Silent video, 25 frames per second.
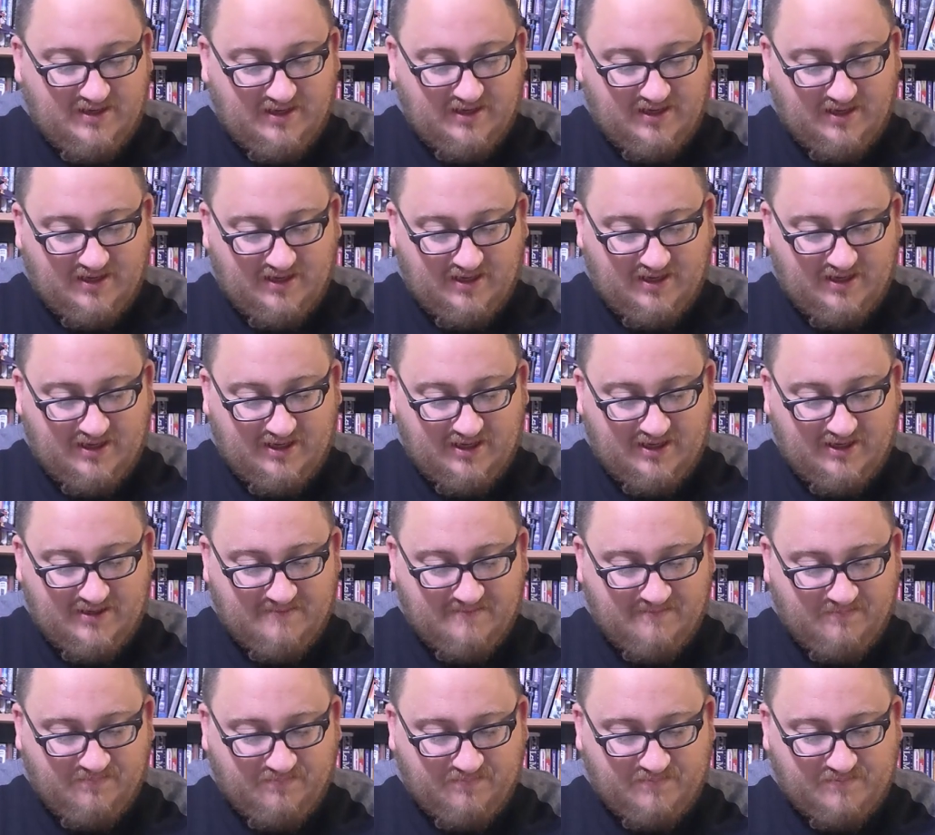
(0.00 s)

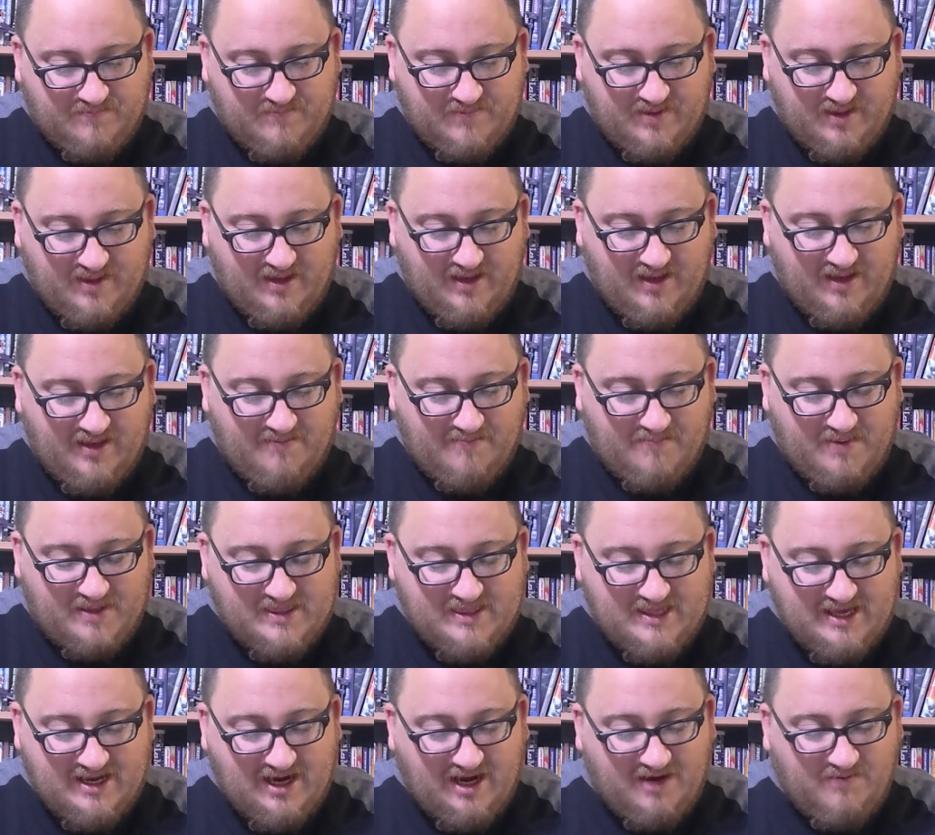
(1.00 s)

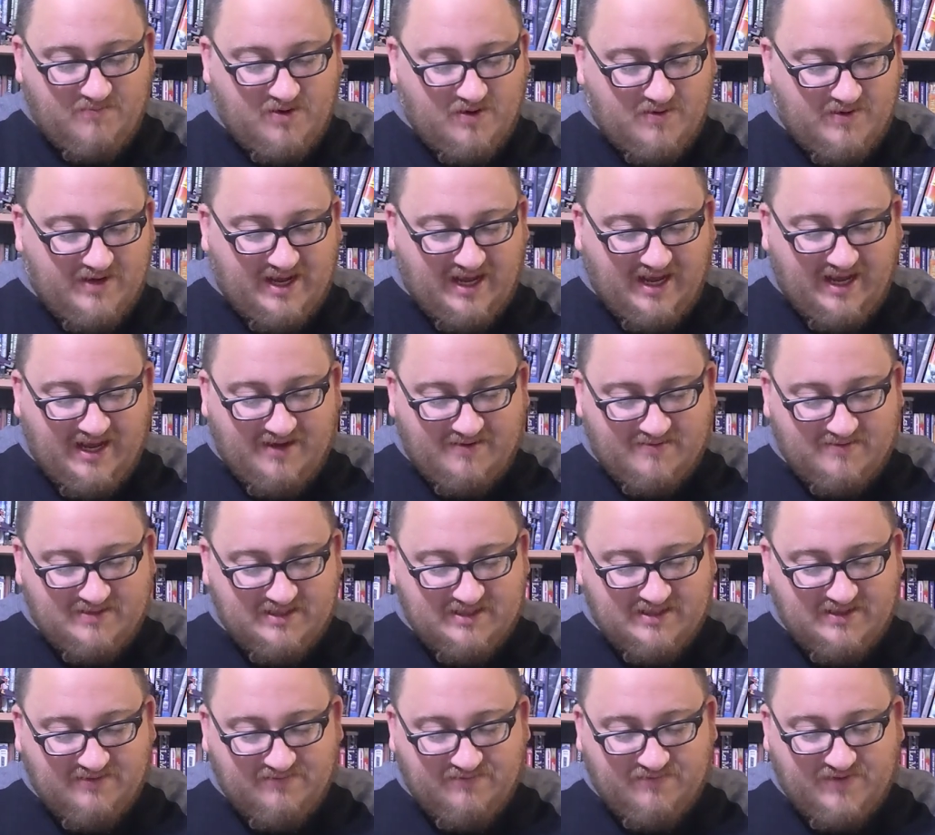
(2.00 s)
But then I wrote, how
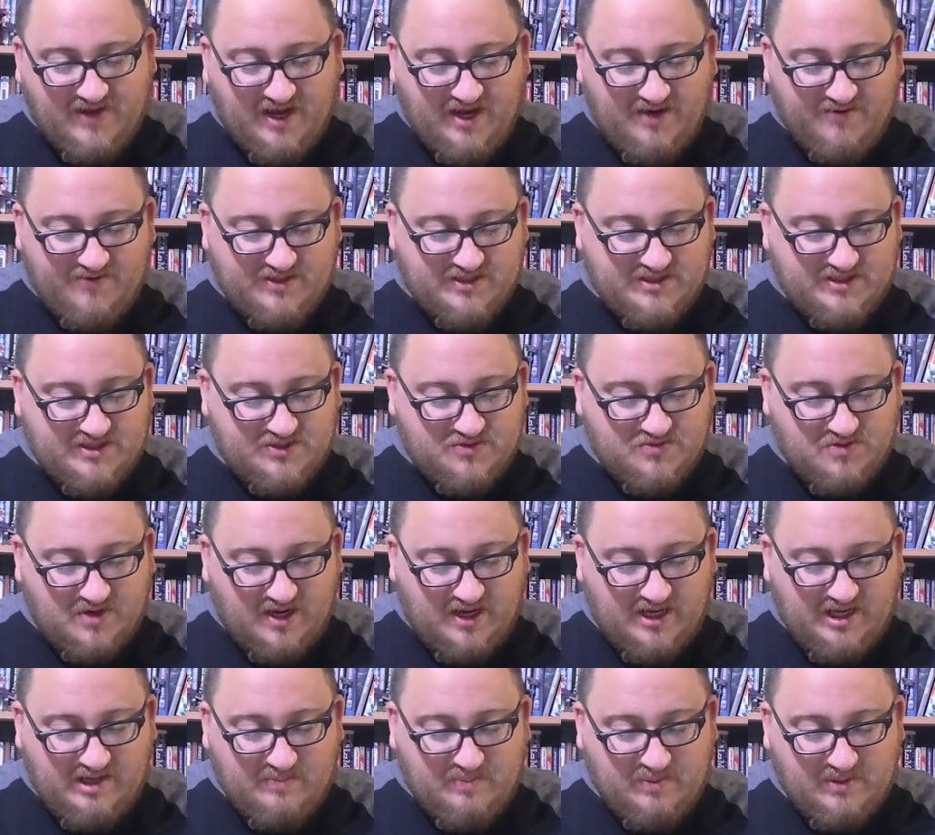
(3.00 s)
did the virus
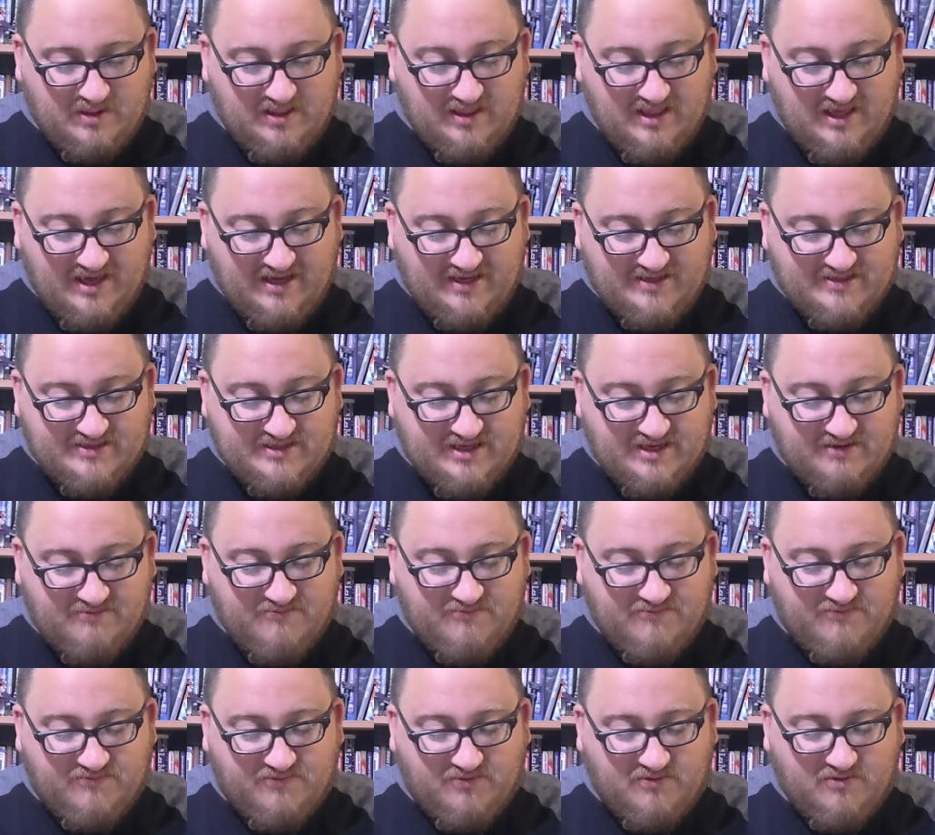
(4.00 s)
dry up lakes
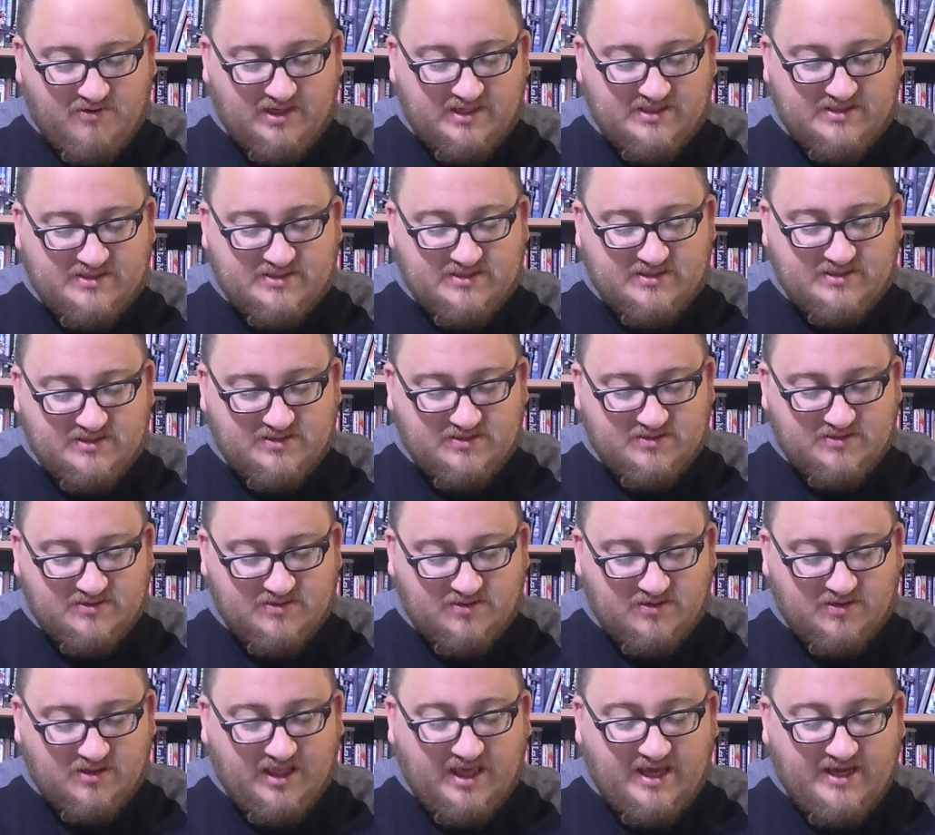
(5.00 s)
and forests?
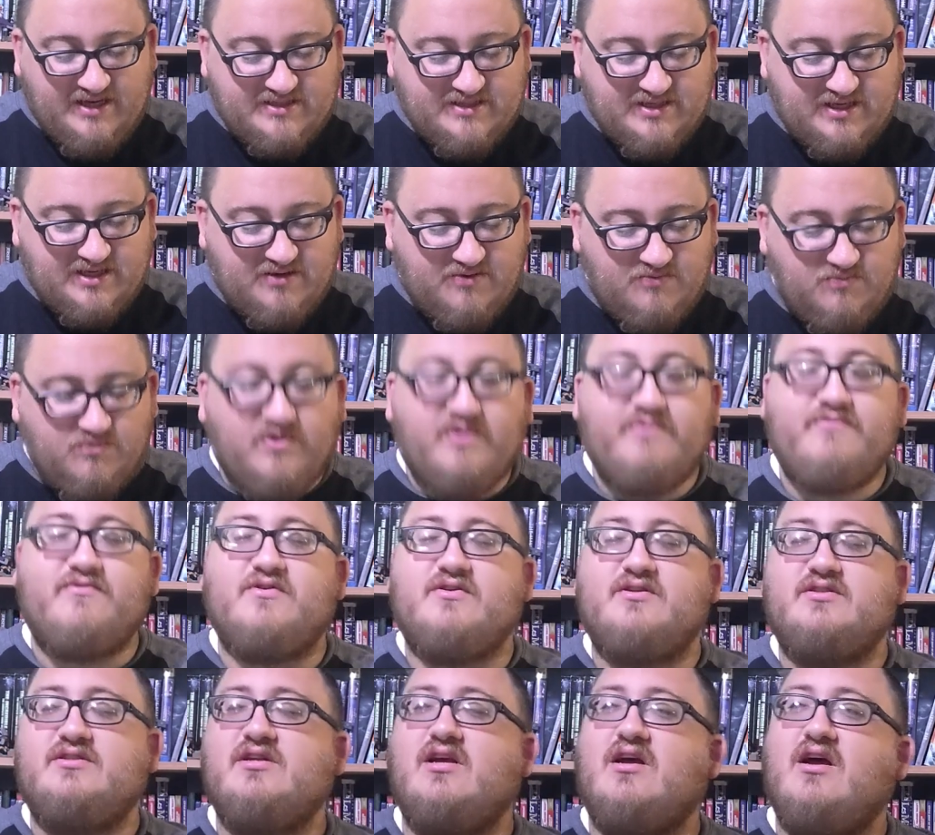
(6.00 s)
Or lakes and
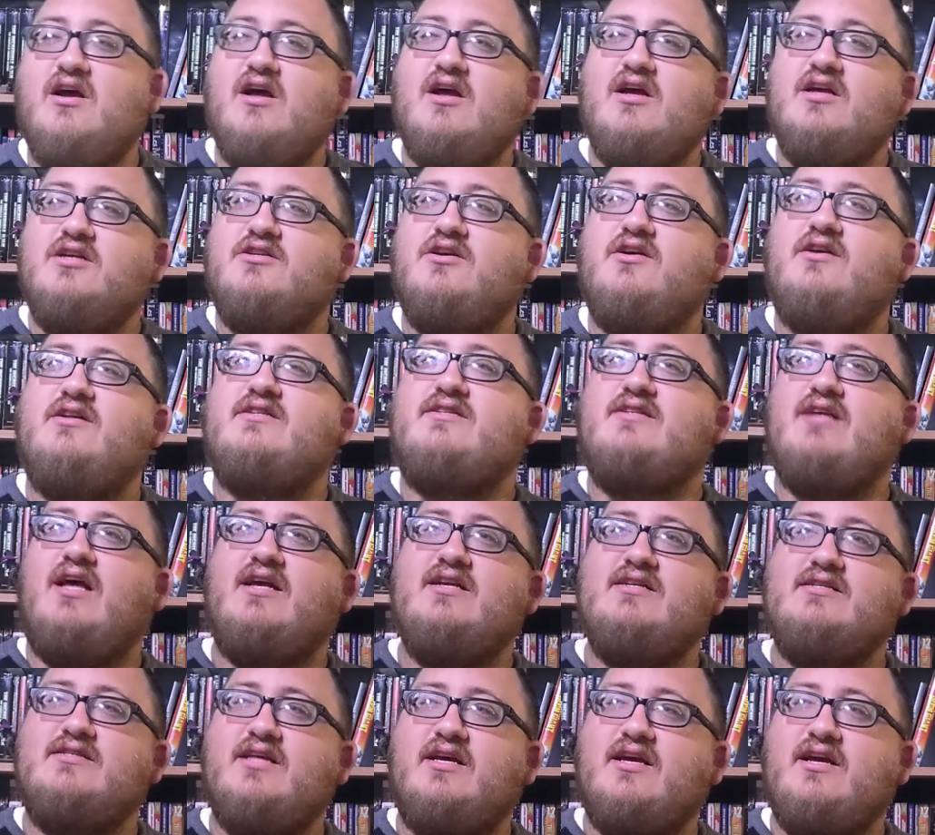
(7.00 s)
rivers? So it
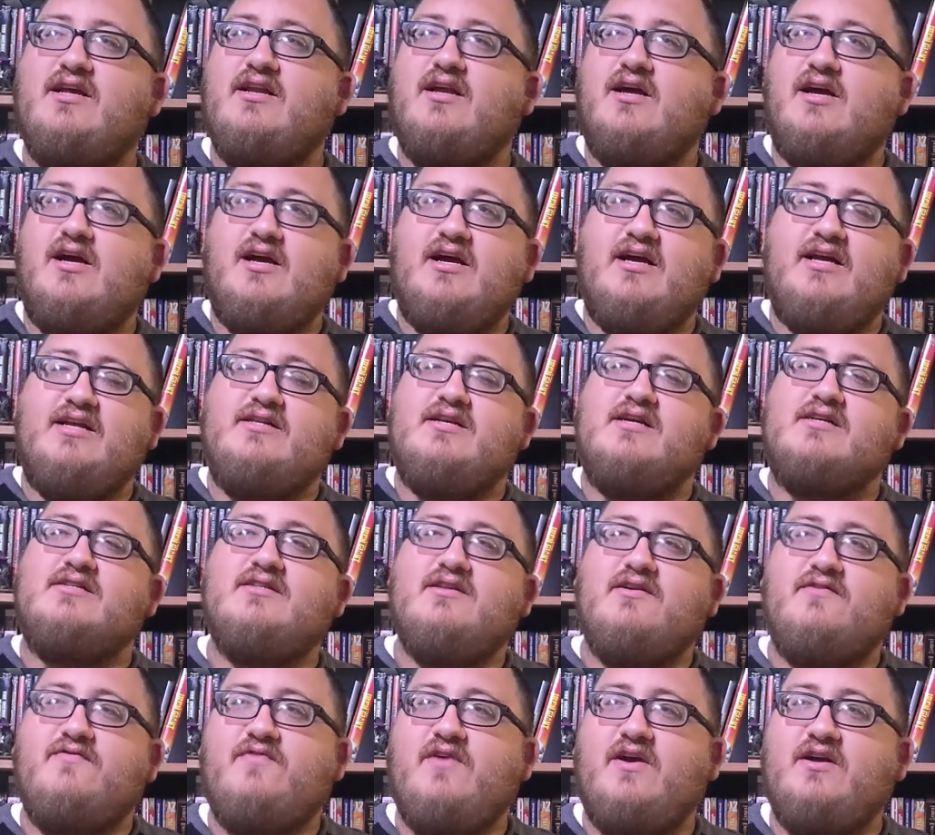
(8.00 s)
says that it
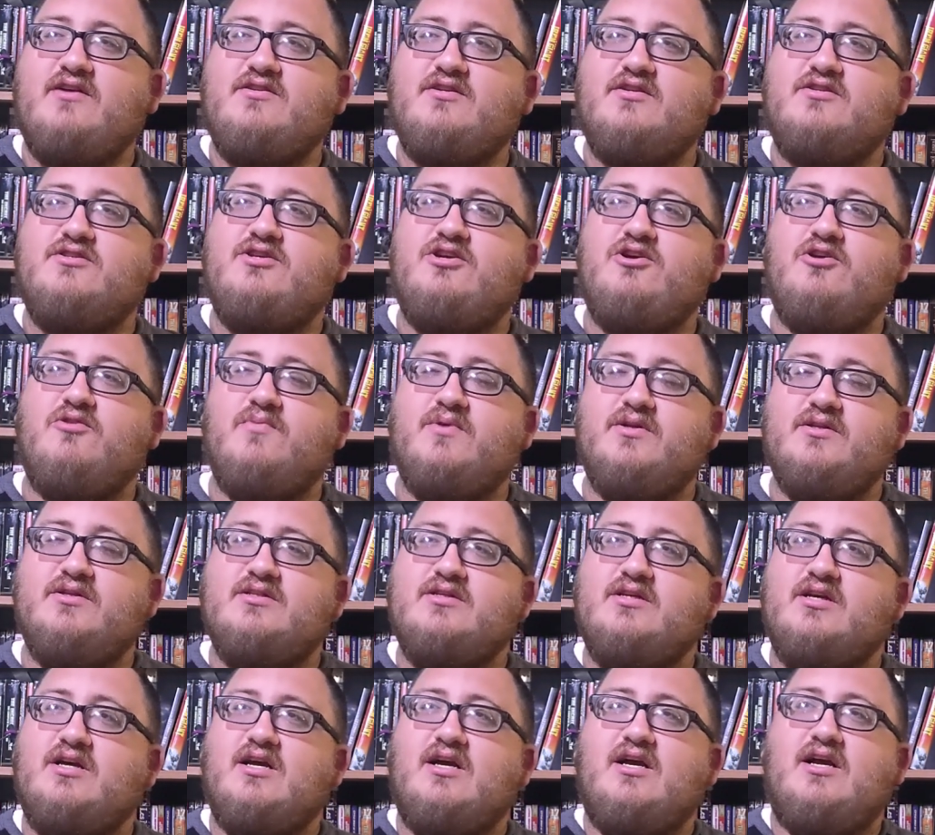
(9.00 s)
doesn't affect just
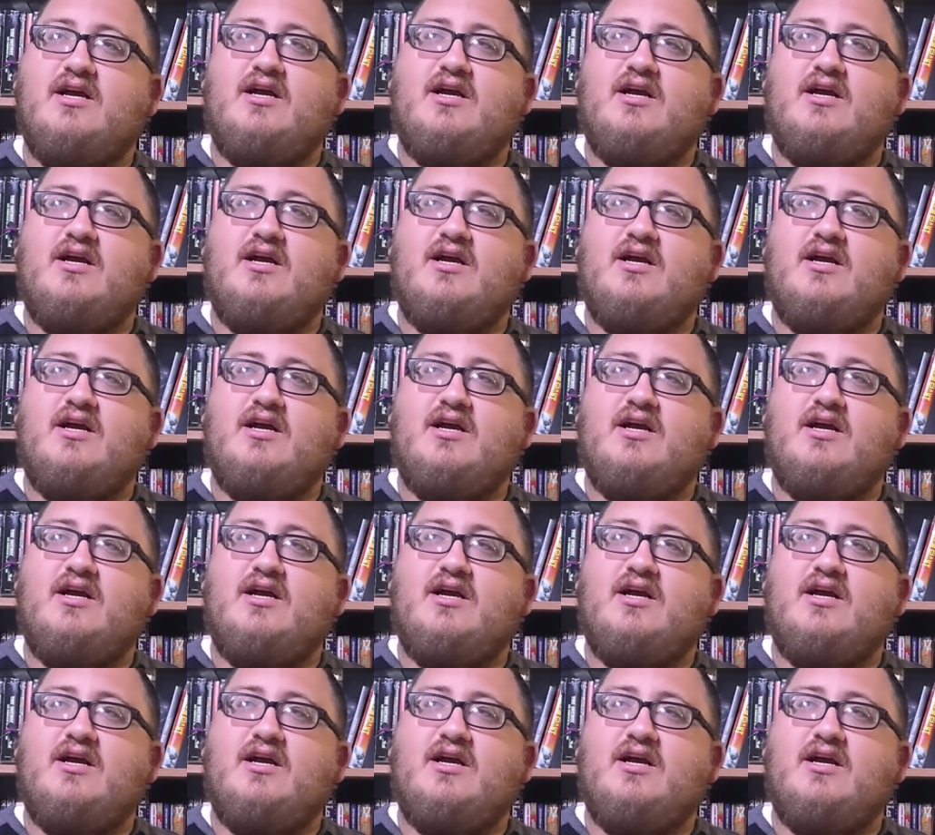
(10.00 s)
humans.